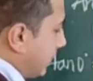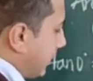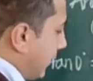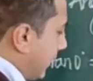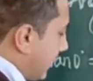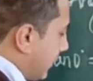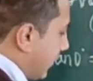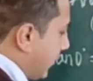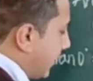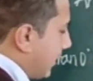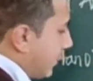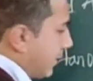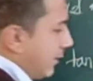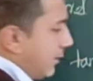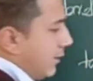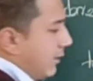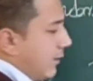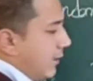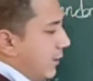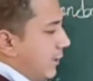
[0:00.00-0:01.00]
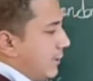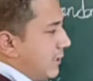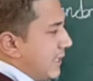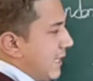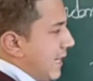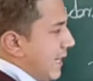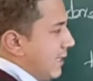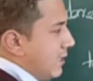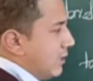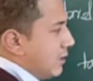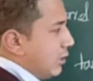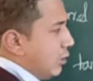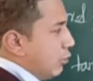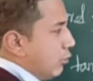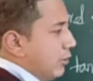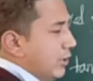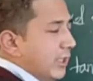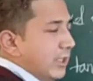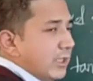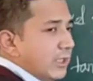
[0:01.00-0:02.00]
isn't it? Tan
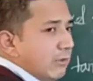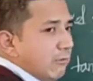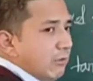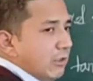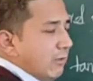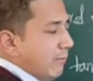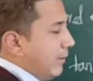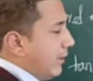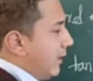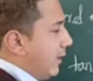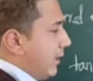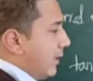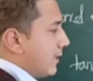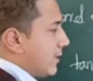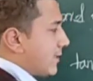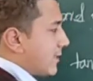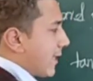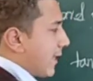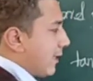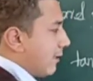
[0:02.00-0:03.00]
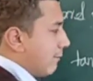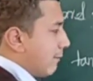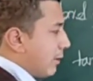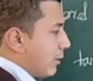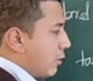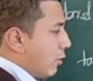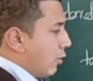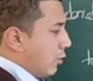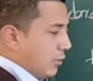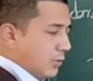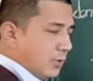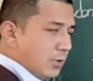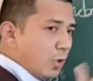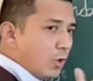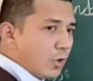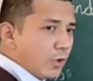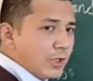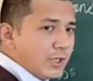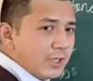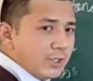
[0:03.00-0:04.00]
0 degree will be sine by cos
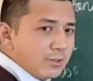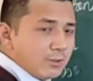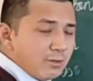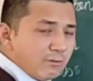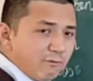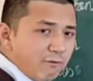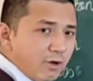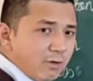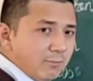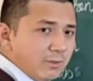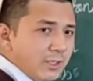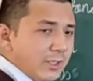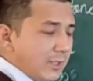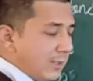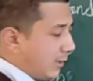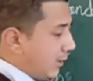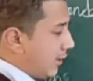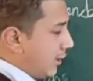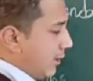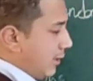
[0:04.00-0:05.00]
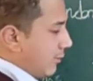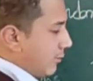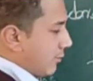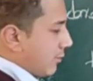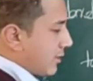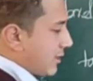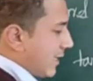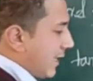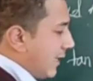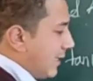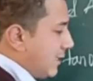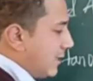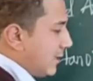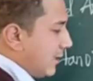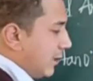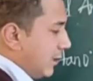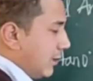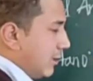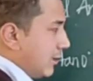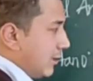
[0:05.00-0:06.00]
according to the formula. So
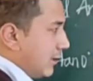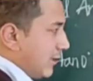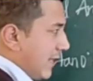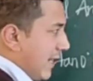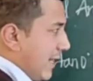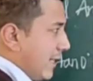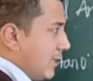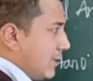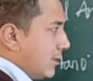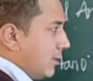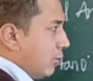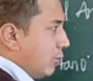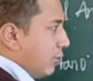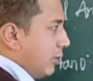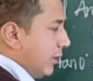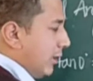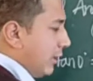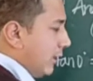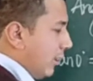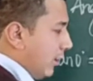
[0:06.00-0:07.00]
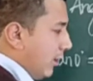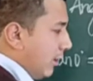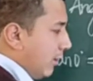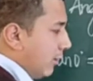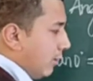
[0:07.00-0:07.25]
tan 0 degree,